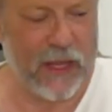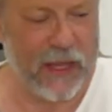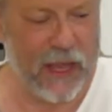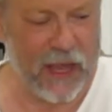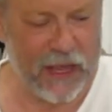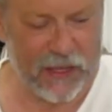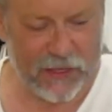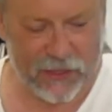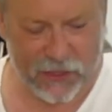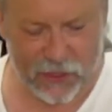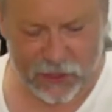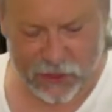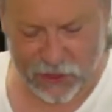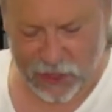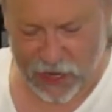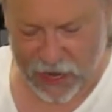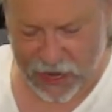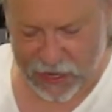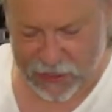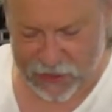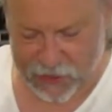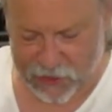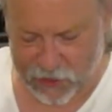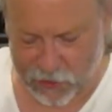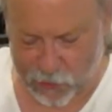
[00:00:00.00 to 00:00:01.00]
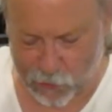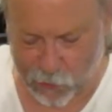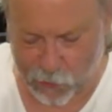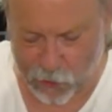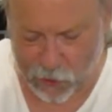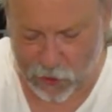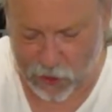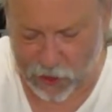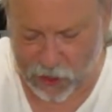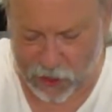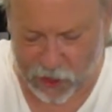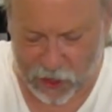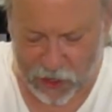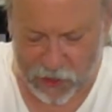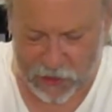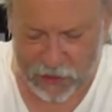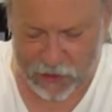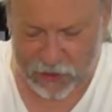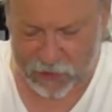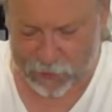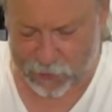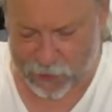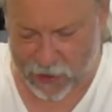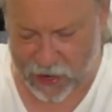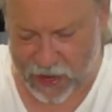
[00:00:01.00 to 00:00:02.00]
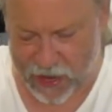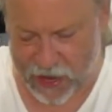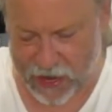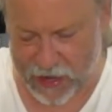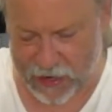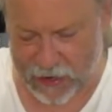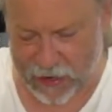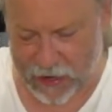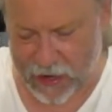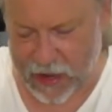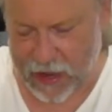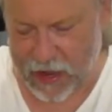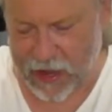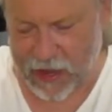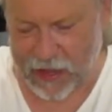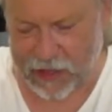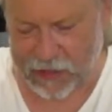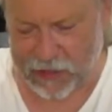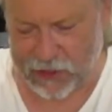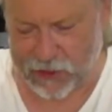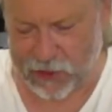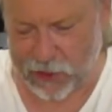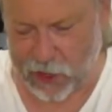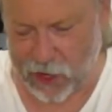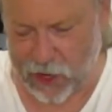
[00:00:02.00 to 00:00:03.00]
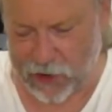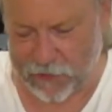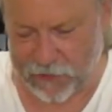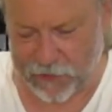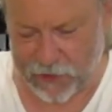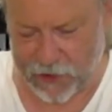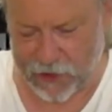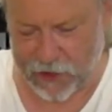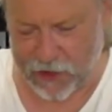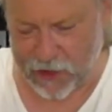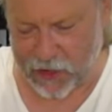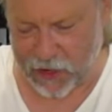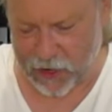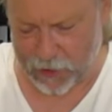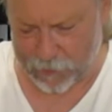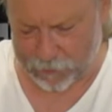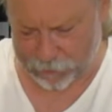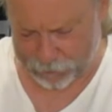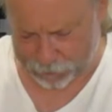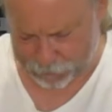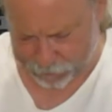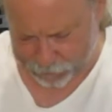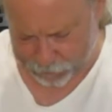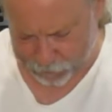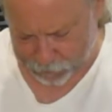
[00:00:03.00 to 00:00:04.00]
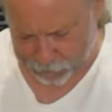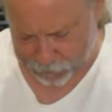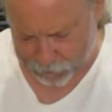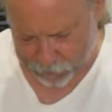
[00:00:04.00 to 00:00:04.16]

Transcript: gets a chance to work on this paint and soften it up.